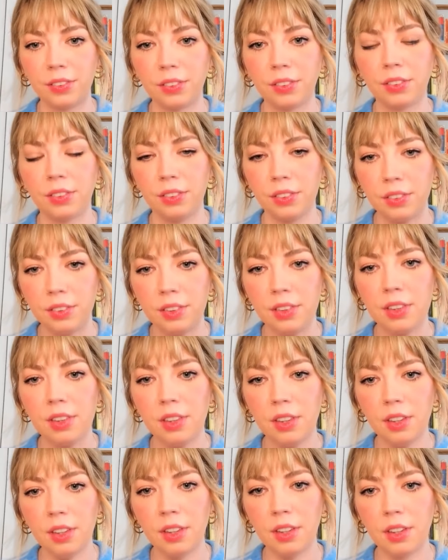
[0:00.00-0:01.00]

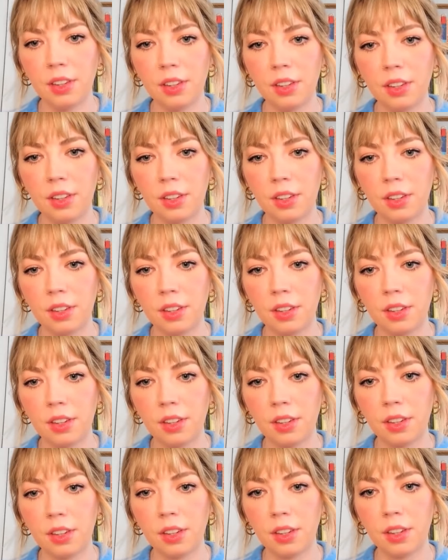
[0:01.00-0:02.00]

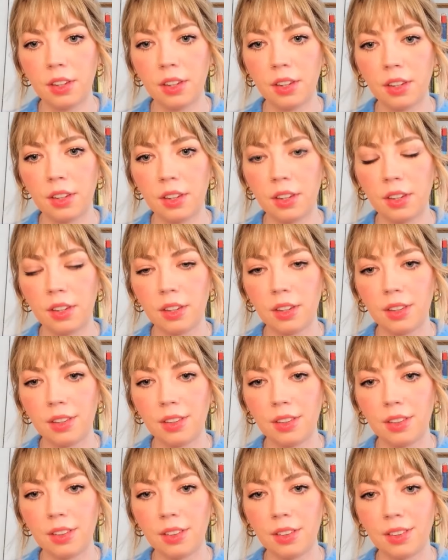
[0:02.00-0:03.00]

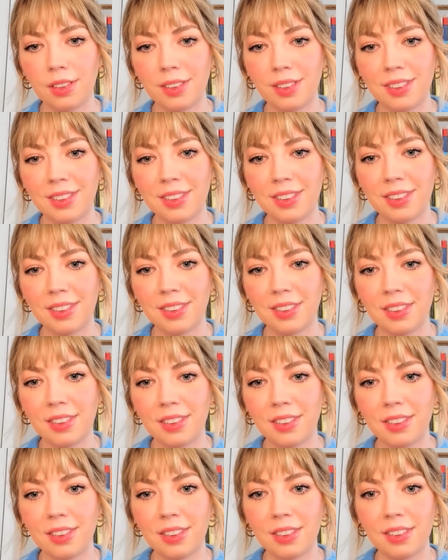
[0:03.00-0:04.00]

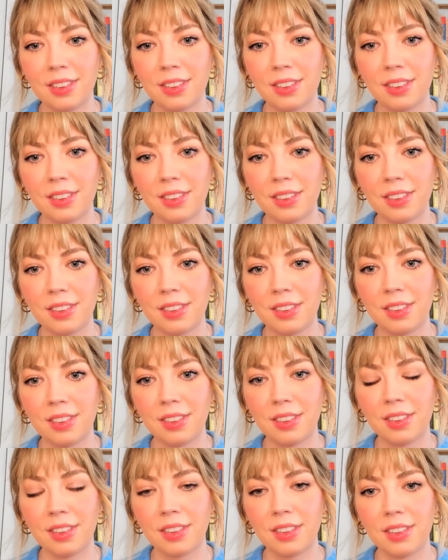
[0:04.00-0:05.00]

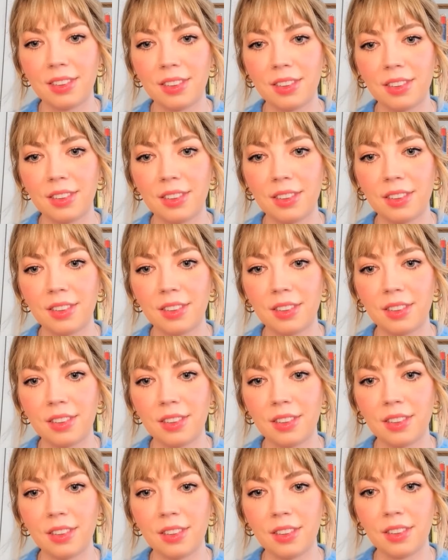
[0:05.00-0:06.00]

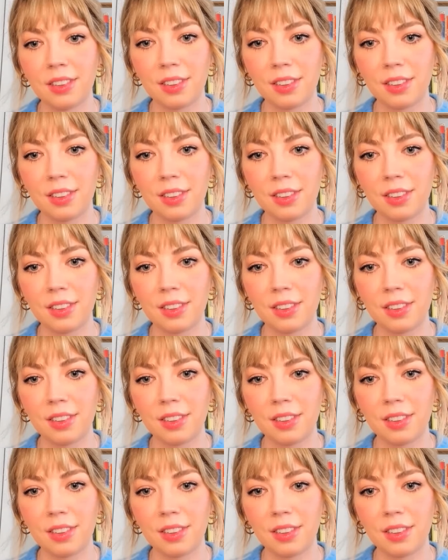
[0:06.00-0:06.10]
[no speech]